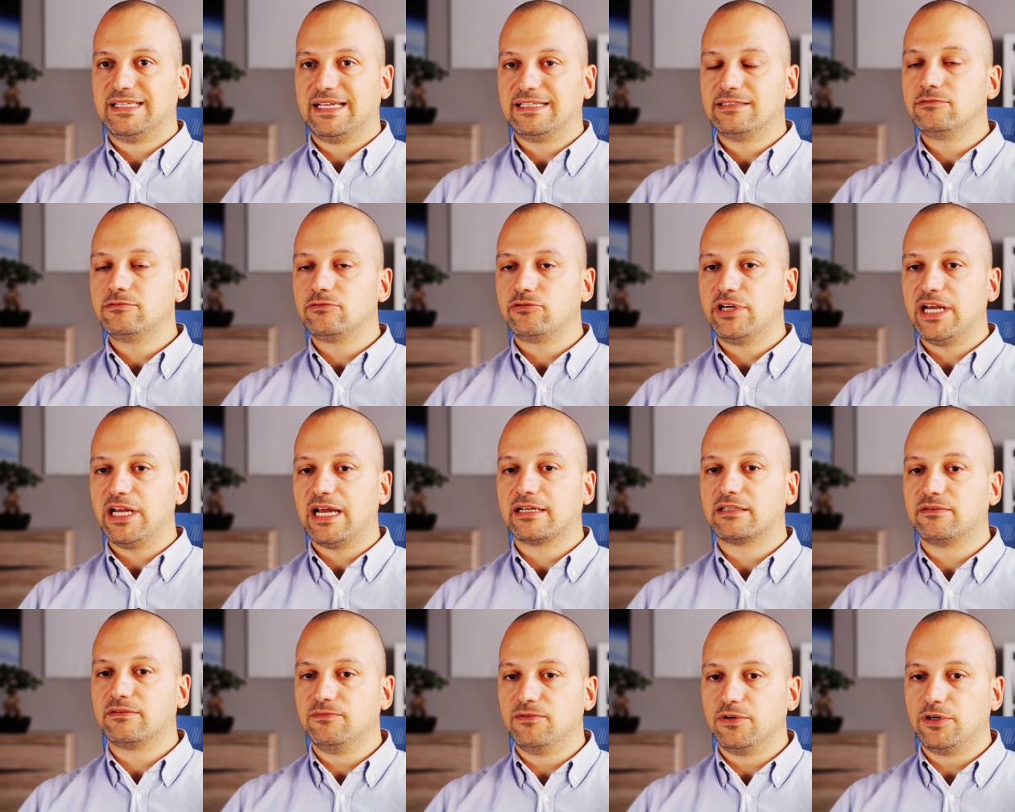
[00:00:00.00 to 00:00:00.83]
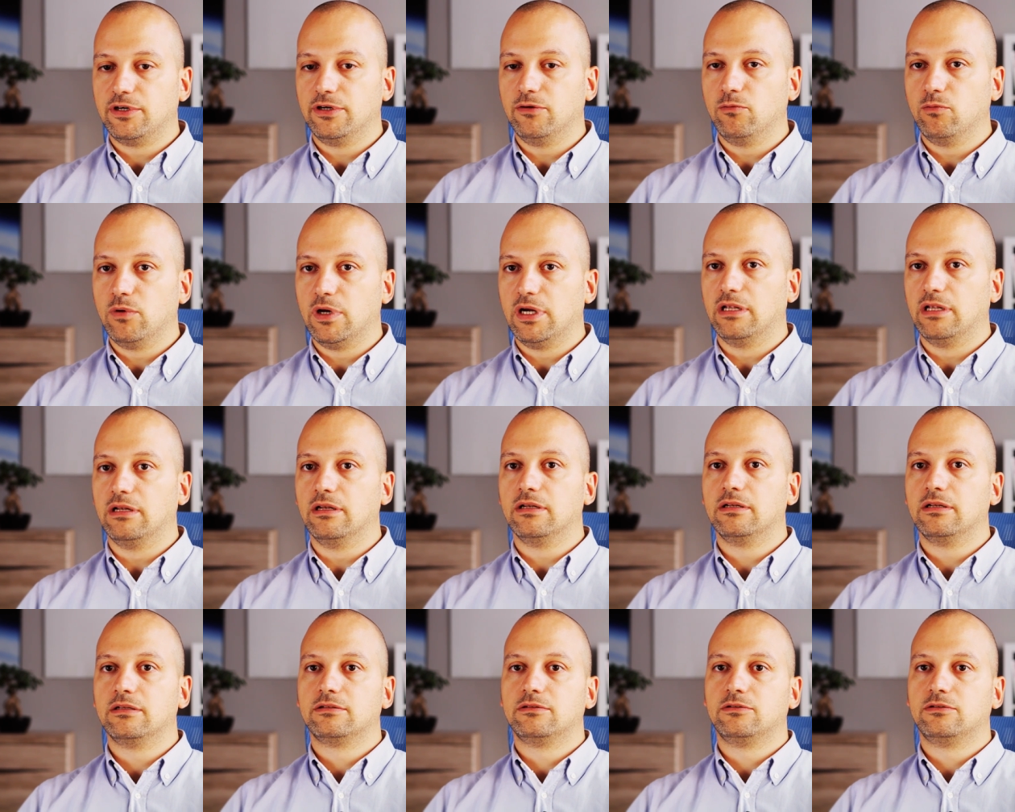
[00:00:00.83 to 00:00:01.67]
doesn't react very
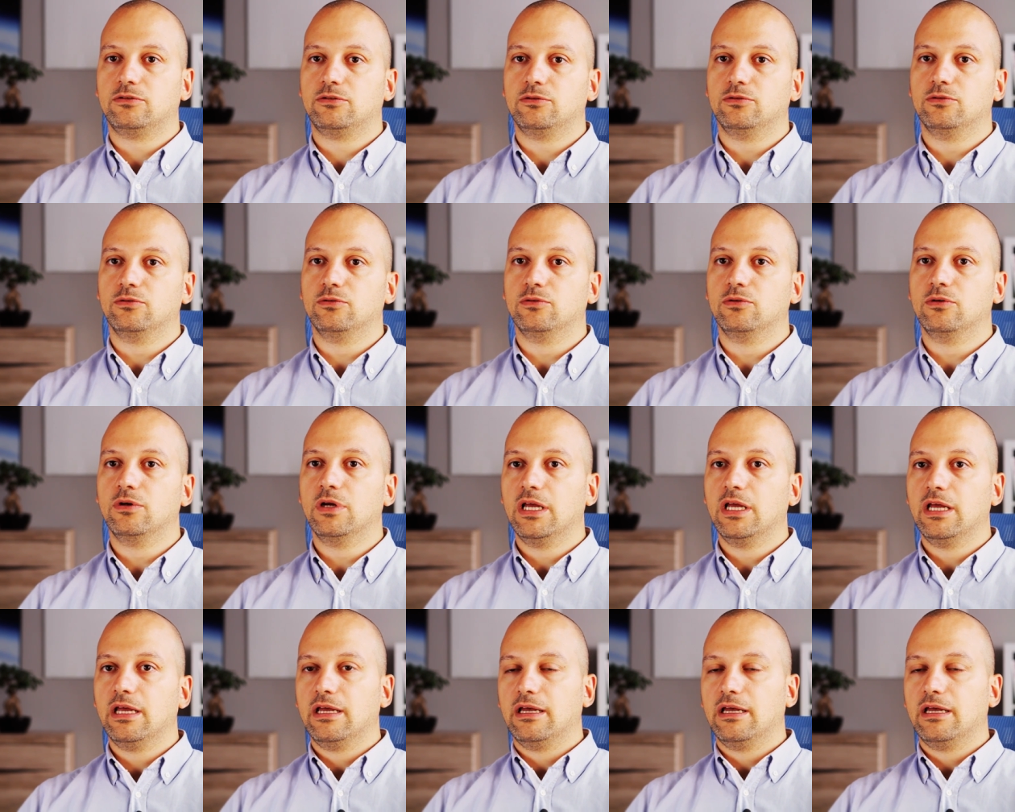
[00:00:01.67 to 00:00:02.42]
well to